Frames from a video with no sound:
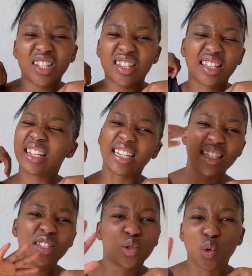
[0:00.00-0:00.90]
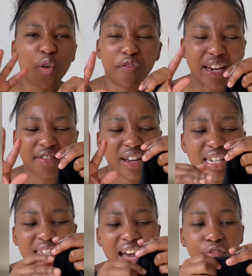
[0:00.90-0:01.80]
just it doesn't do funny funny
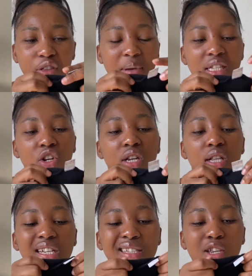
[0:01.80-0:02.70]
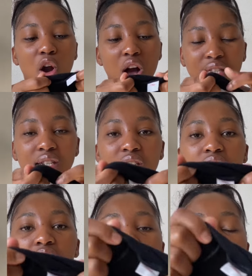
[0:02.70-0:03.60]
stuff the material is cotton
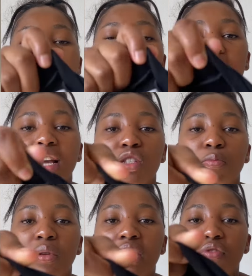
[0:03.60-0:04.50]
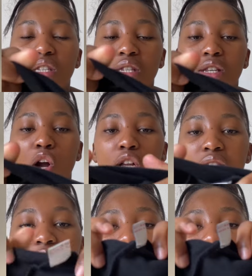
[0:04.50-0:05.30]
yeah i'd like to believe this is a cotton